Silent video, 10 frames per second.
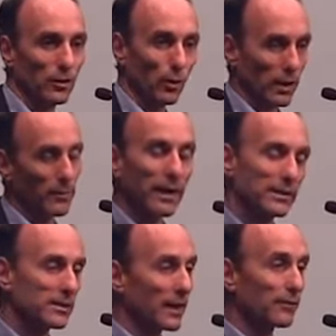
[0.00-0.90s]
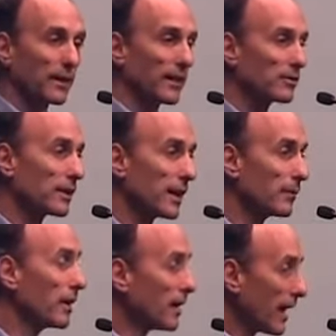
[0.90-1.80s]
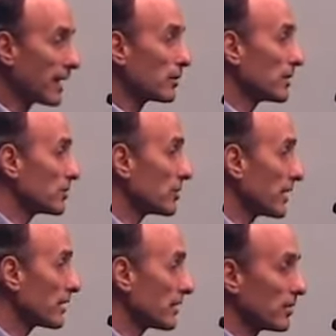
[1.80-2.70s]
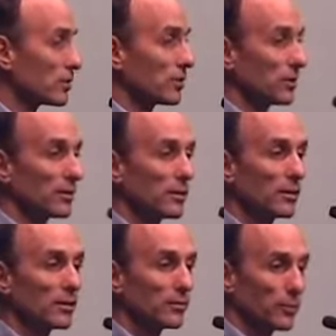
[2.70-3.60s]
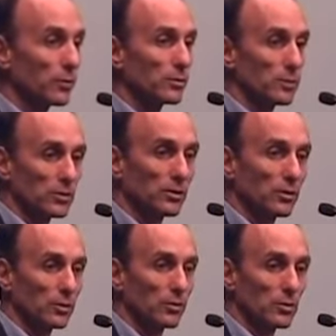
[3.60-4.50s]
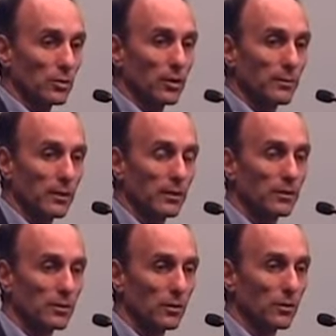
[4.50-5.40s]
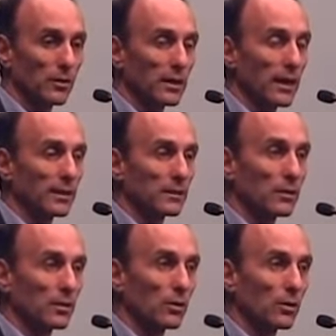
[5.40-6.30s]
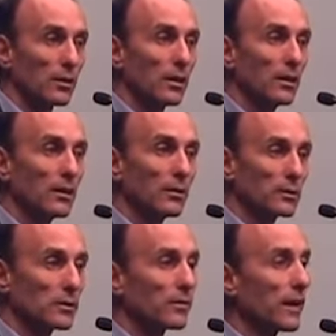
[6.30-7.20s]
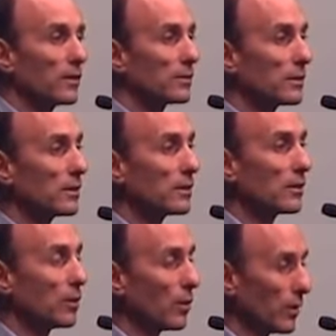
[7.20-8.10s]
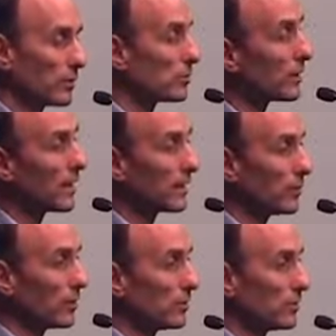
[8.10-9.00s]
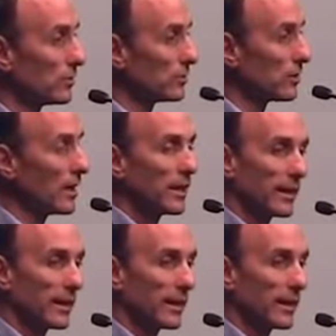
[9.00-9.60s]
Or I might say, if I have time, I don't eat genetically engineered foods, which includes soybean, corn, cotton, and canola, which is found in the oils. What kind of oil do you use?